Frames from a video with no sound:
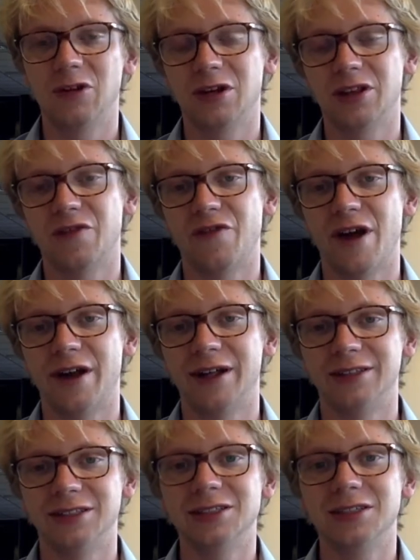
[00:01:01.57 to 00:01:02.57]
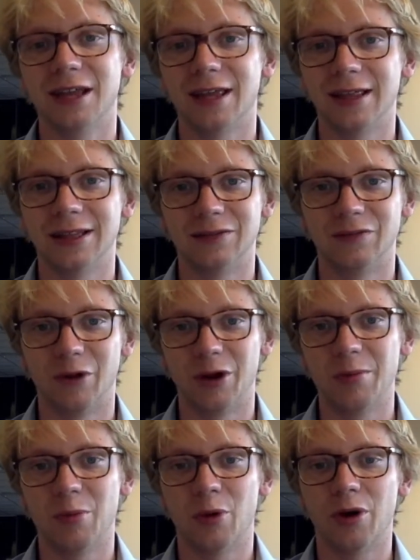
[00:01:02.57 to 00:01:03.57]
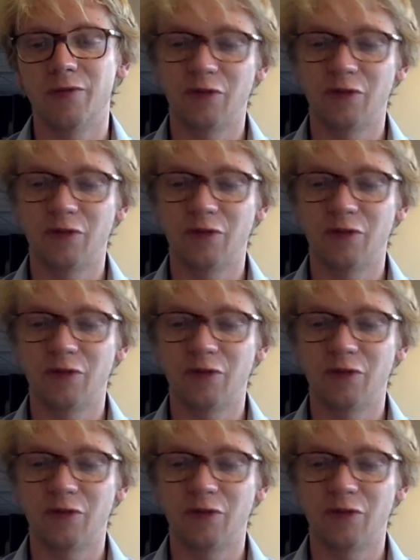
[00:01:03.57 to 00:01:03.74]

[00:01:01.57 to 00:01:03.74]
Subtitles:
look at the finances. It's very important.